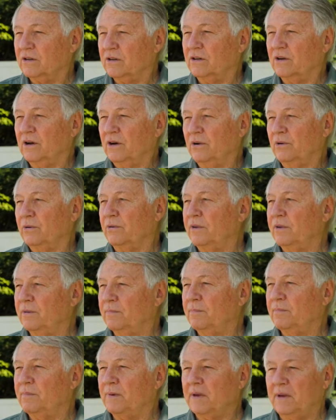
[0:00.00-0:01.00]
to know
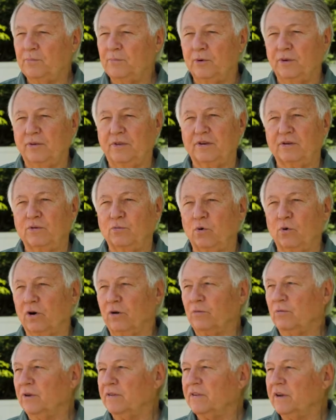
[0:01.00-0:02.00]
the people that you
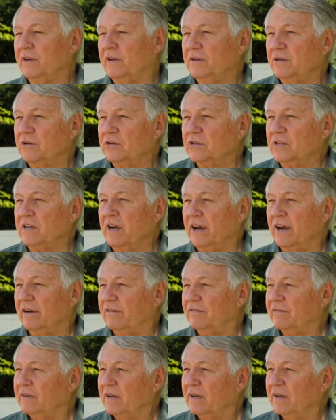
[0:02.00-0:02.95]
work with on the staff.